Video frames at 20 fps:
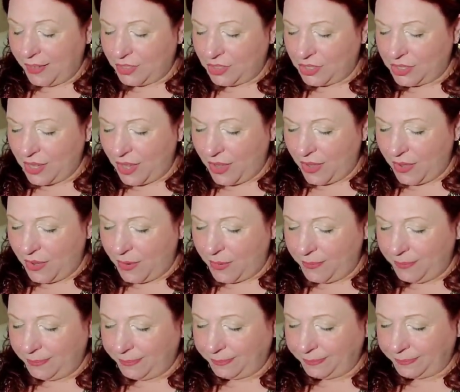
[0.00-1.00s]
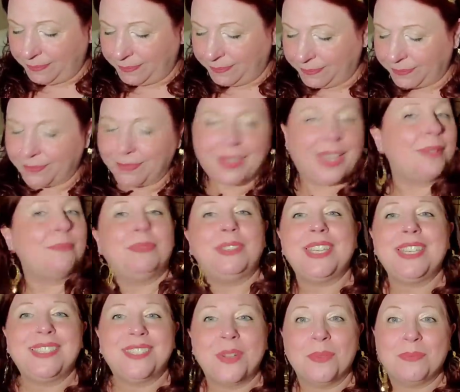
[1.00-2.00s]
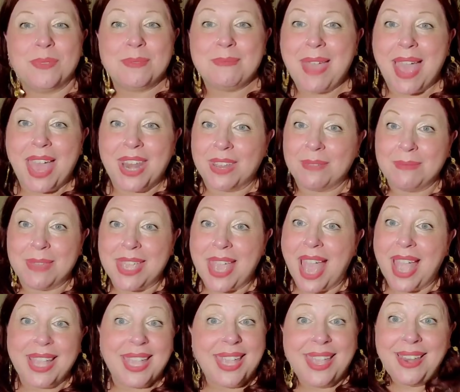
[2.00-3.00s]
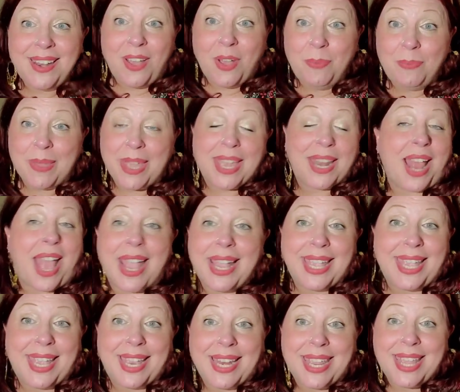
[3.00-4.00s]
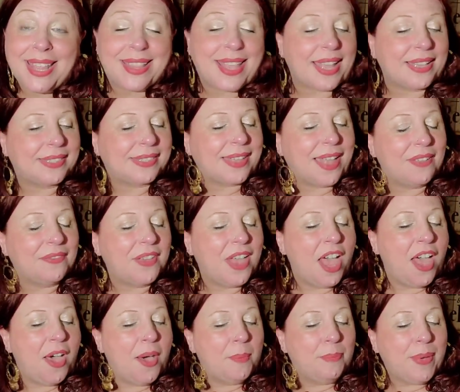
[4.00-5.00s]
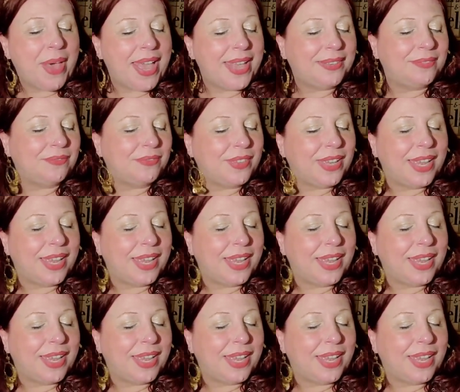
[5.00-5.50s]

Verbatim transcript: So please don't be mad at me. I can't help it. I can't eat that stuff. But